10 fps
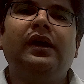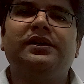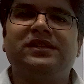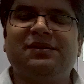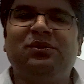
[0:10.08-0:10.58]

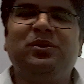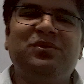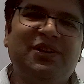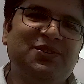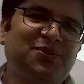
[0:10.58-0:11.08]
Assalamu
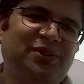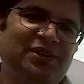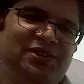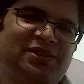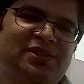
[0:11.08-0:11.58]
alaikum dear
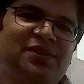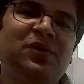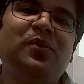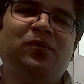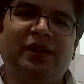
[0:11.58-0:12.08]
students.
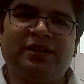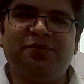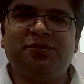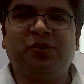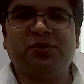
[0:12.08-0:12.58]

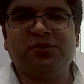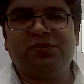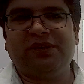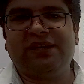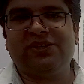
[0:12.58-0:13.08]
Welcome to Dr.
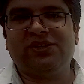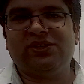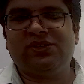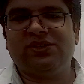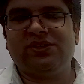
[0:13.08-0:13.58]
Roomi
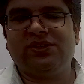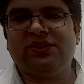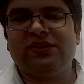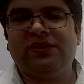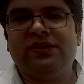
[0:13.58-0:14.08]
lectures.
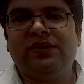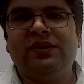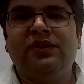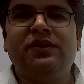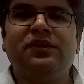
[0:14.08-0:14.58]

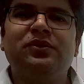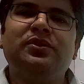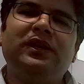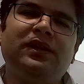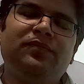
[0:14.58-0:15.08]

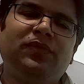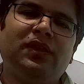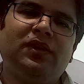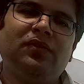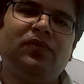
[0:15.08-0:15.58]
Today
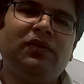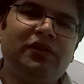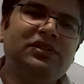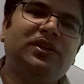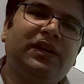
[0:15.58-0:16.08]
we
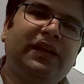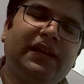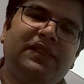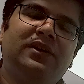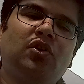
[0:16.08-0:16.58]
will study
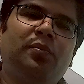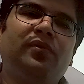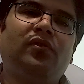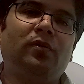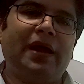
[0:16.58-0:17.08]
another
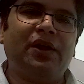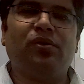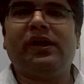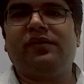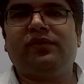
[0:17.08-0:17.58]
topic from
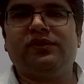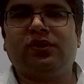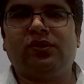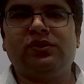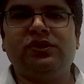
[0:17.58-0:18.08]
endocrine
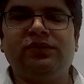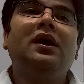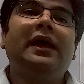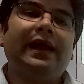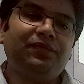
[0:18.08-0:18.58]
physiology.
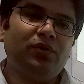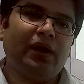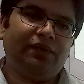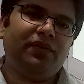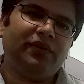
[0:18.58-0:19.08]
Have
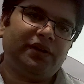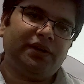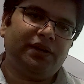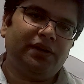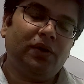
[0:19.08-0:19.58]
you ever
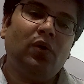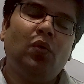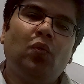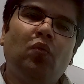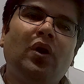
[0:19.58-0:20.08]
wondered
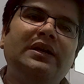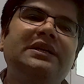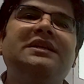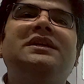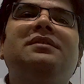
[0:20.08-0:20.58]
what
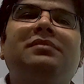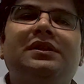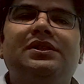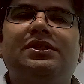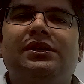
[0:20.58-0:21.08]

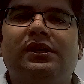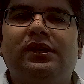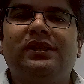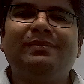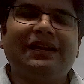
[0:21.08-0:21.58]
determines
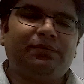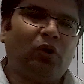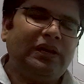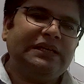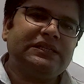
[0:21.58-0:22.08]
the
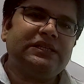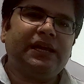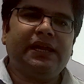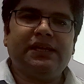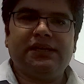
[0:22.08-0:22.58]
metabolic
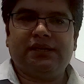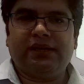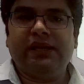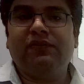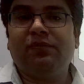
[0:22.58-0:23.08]
state
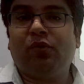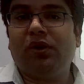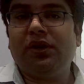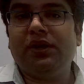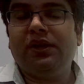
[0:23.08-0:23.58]
in our
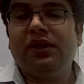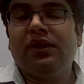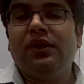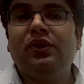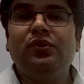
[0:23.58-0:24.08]
body
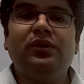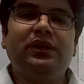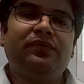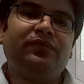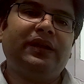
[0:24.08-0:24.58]

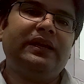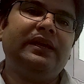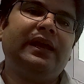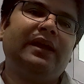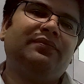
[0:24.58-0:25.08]
during
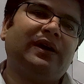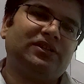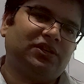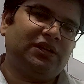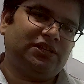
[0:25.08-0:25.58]
feeding and
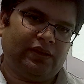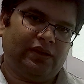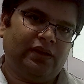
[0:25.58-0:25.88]
fasting?